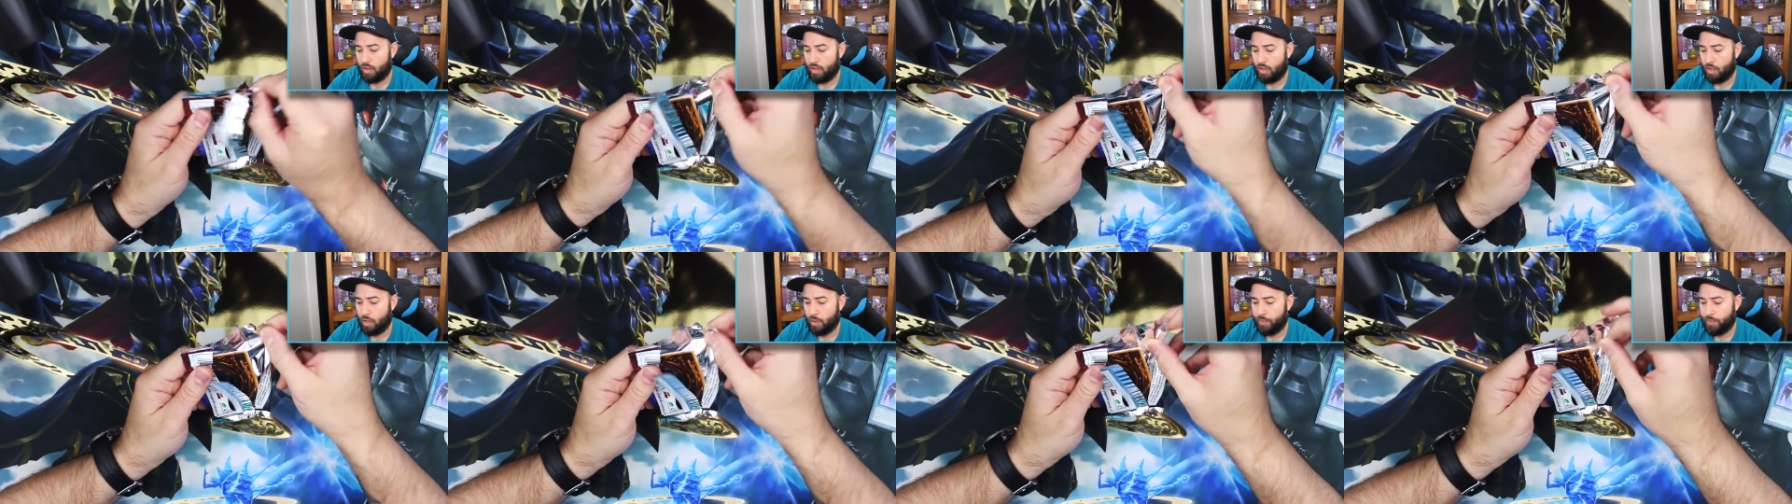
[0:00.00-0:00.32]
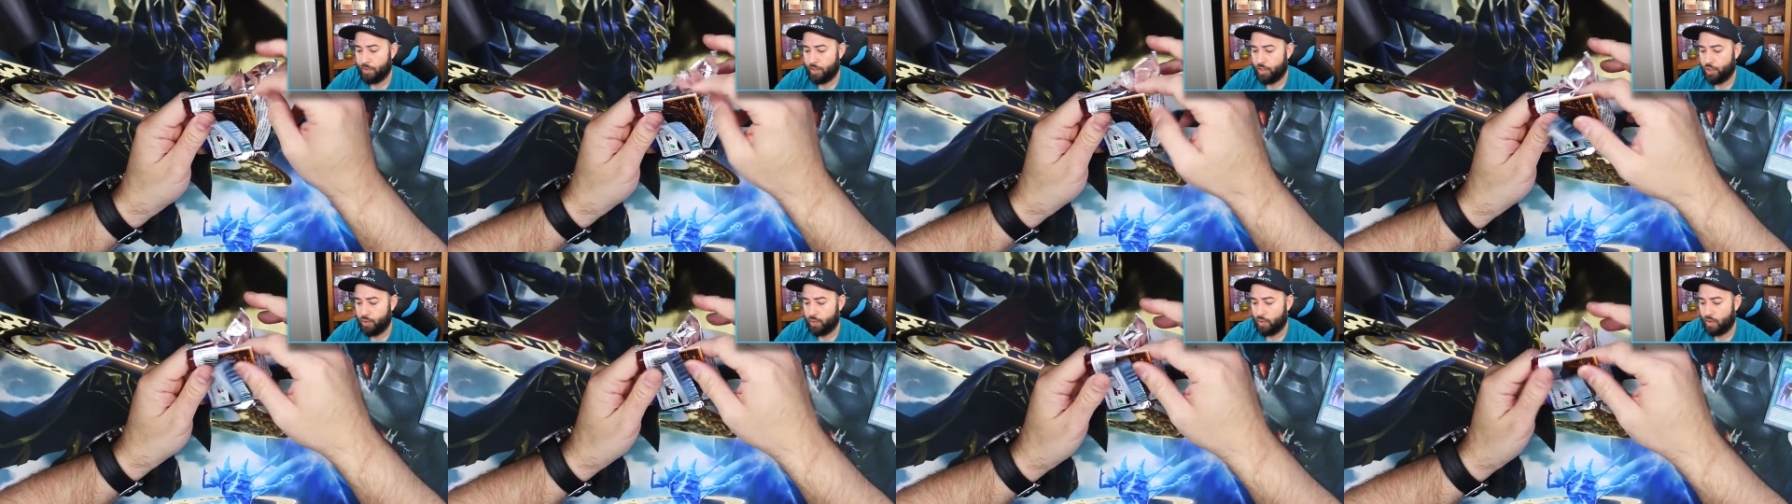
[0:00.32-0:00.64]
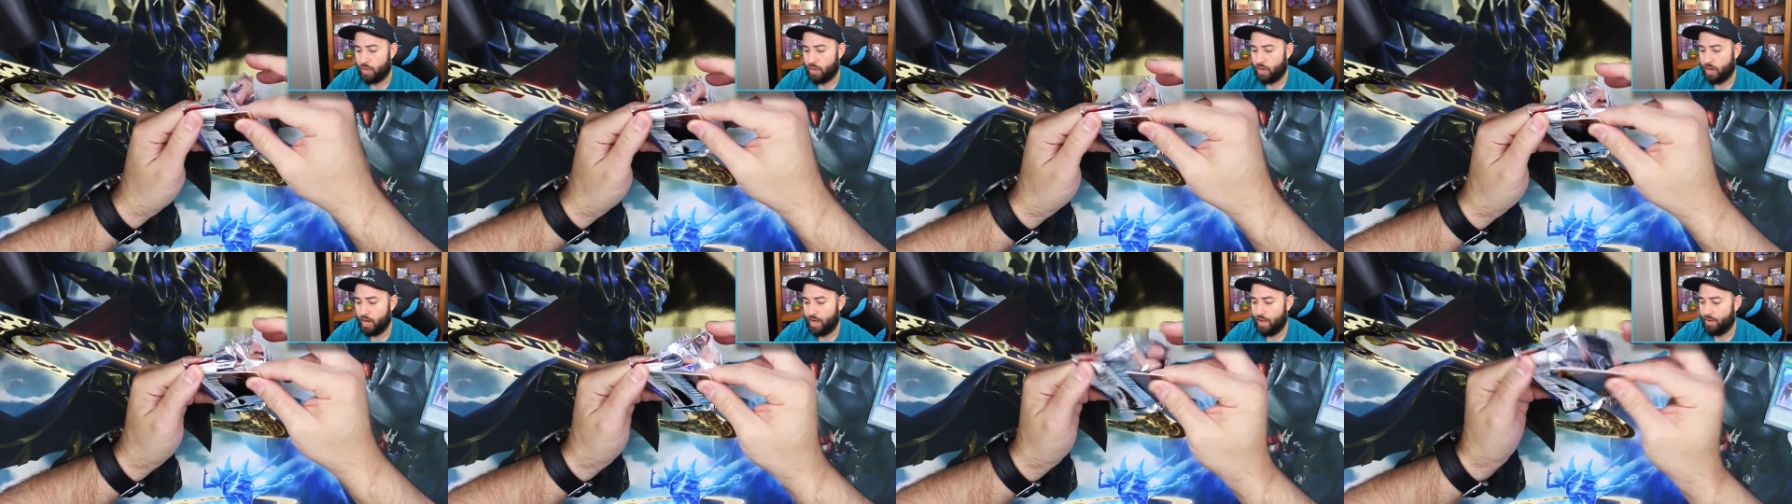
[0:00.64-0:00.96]
Hope that you
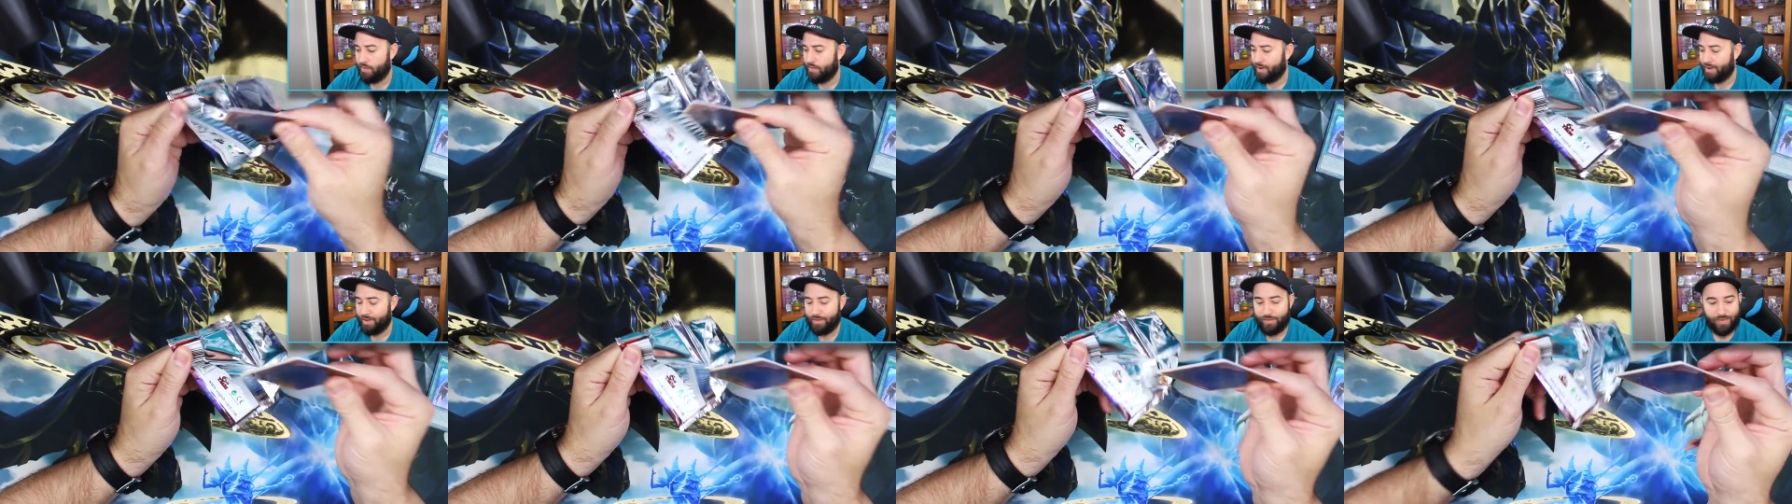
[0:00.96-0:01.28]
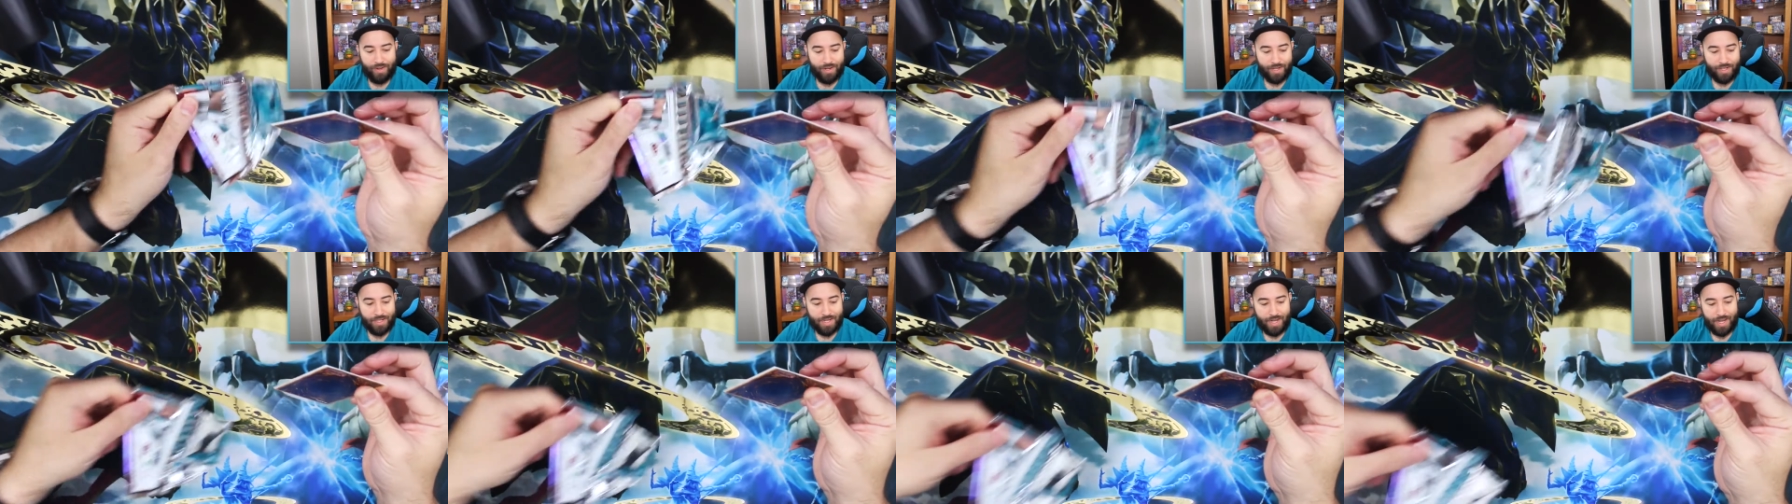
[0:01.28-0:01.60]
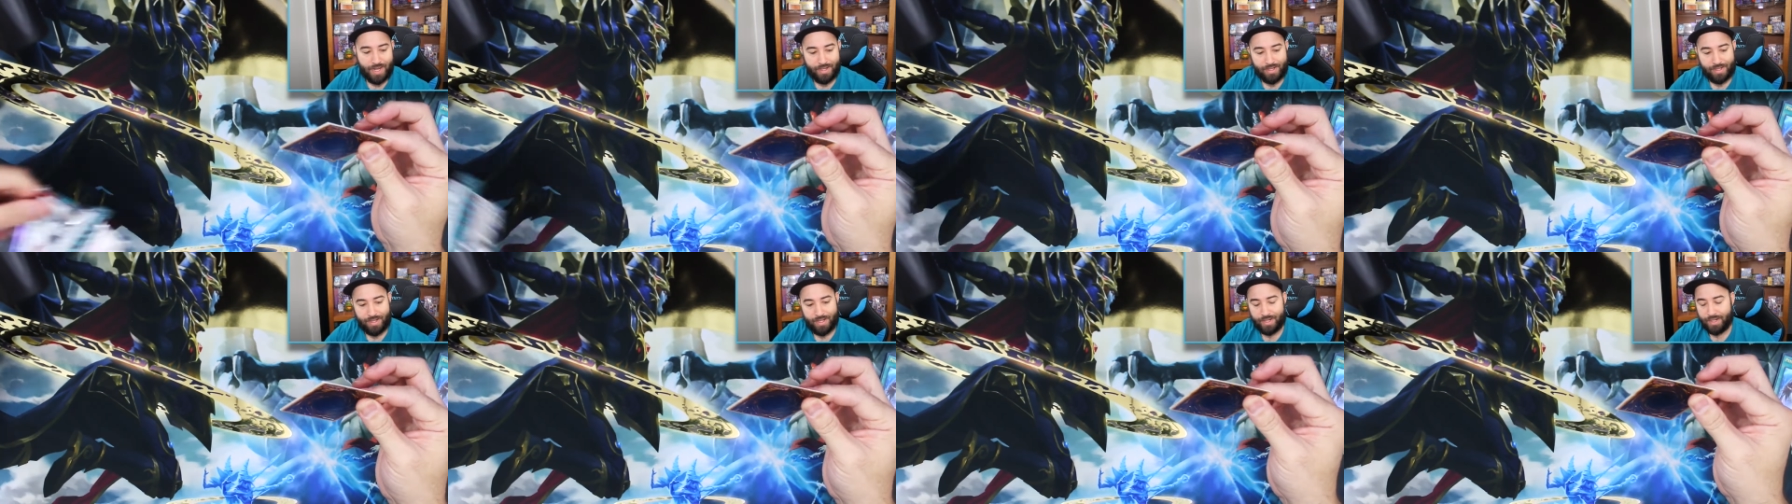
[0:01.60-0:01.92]
are having a
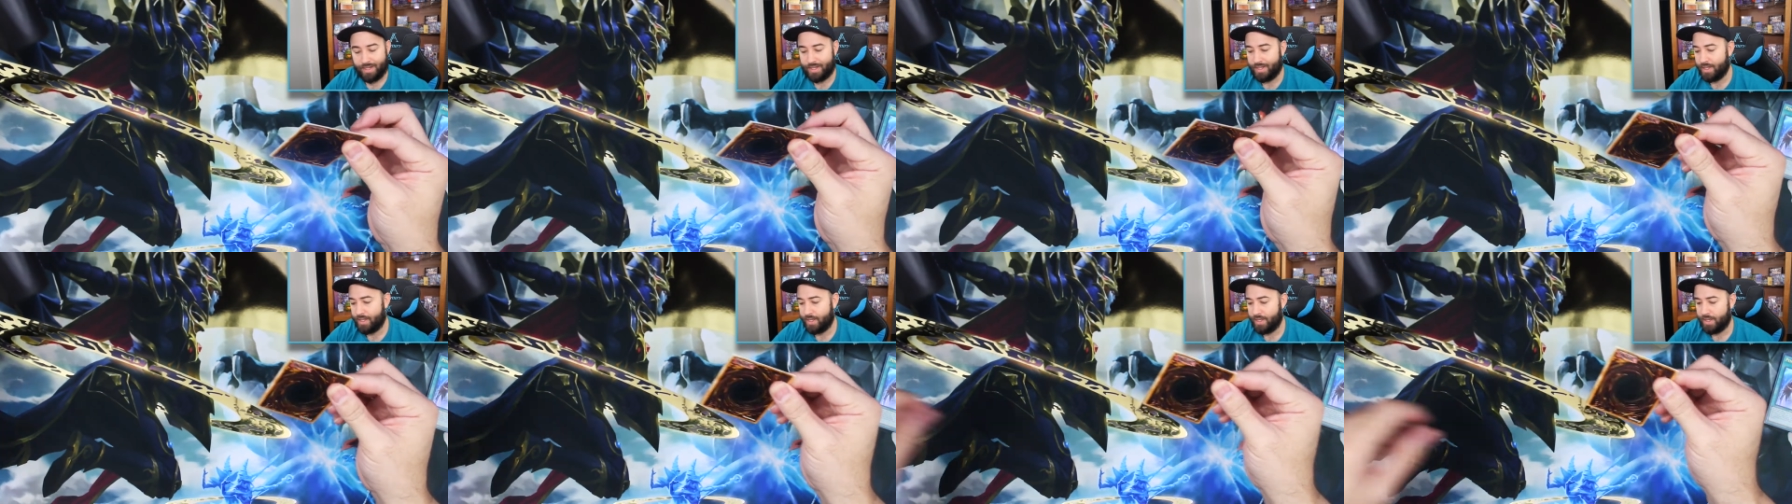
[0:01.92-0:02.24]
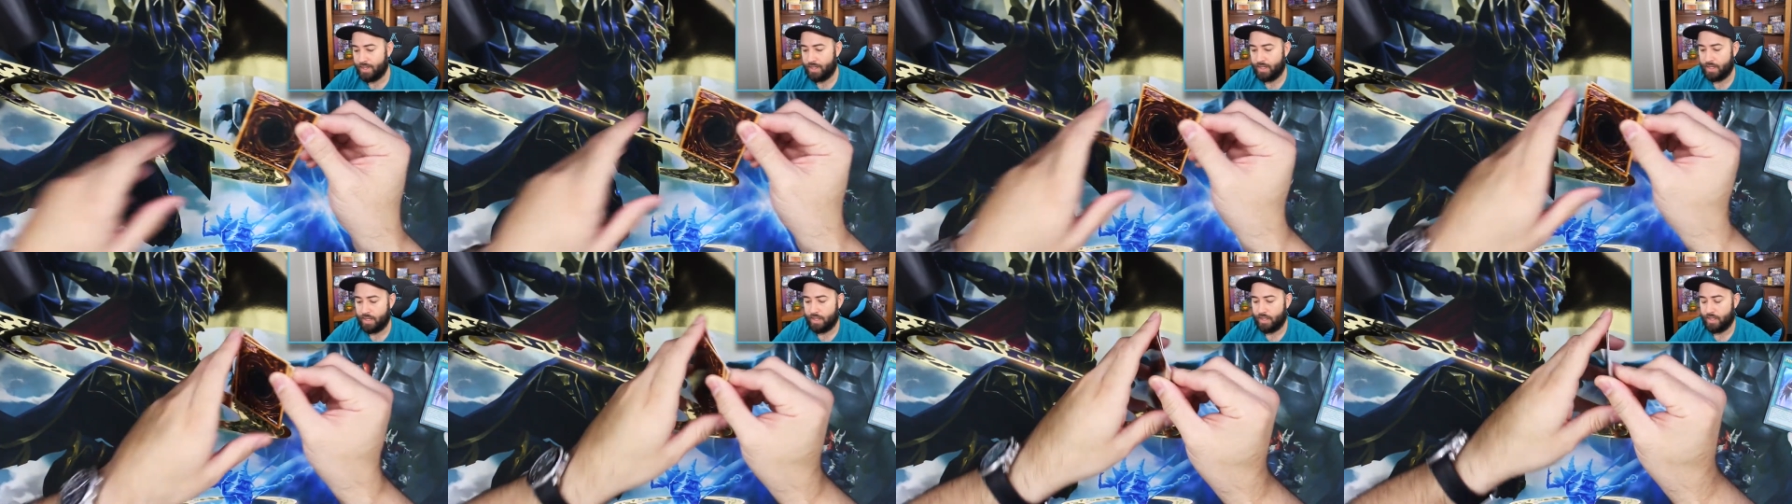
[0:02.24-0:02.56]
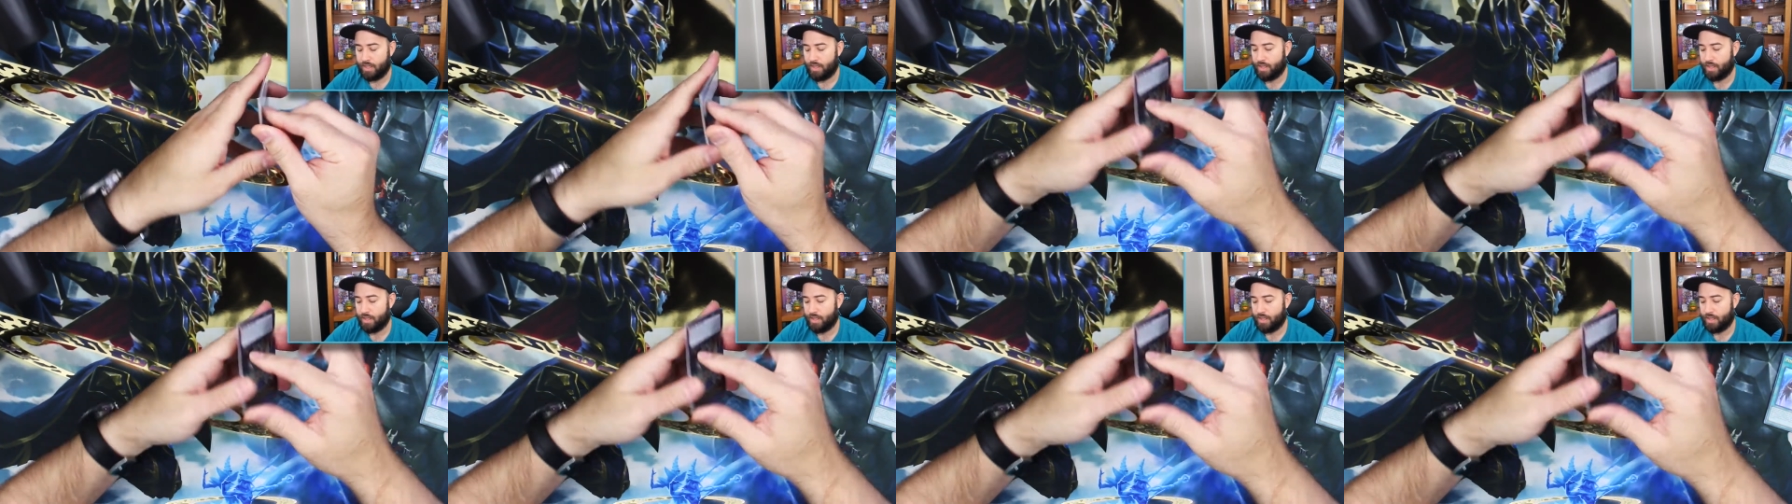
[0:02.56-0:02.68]
fantastic day.